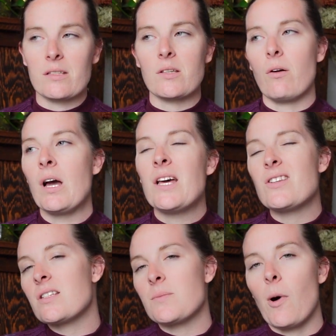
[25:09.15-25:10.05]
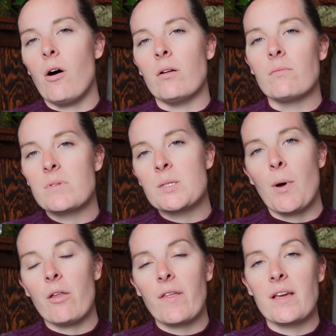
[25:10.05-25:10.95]
So just small
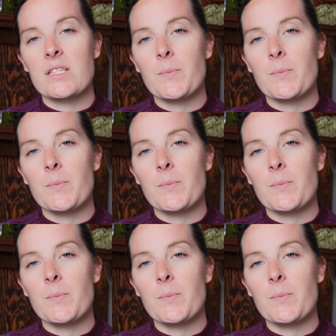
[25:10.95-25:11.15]
things,